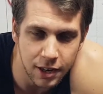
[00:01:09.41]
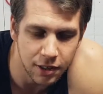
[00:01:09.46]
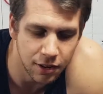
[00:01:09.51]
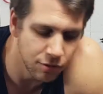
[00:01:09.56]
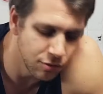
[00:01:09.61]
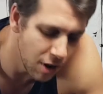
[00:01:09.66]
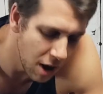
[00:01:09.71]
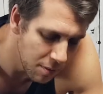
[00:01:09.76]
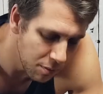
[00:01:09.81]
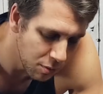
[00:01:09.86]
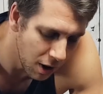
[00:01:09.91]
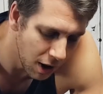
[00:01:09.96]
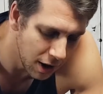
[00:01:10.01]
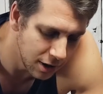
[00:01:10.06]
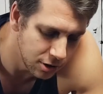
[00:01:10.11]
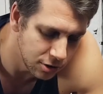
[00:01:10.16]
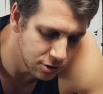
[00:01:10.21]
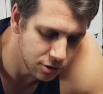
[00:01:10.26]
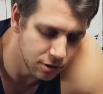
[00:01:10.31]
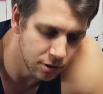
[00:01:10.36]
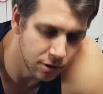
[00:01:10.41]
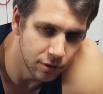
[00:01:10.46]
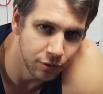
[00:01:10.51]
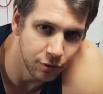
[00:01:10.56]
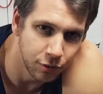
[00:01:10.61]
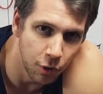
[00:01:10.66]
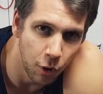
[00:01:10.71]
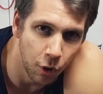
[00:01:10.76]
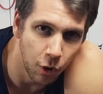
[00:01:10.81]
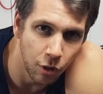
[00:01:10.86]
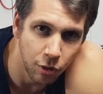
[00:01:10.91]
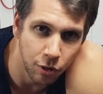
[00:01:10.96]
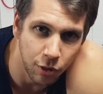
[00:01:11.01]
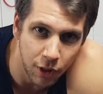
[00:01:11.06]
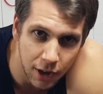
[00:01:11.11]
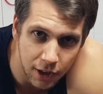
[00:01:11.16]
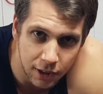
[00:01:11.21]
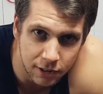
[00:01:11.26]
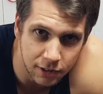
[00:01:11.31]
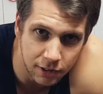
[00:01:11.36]
The rep range for
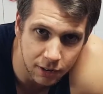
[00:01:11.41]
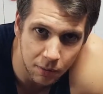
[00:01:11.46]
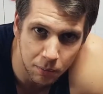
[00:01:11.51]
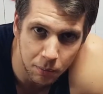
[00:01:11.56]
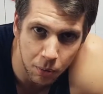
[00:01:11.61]
this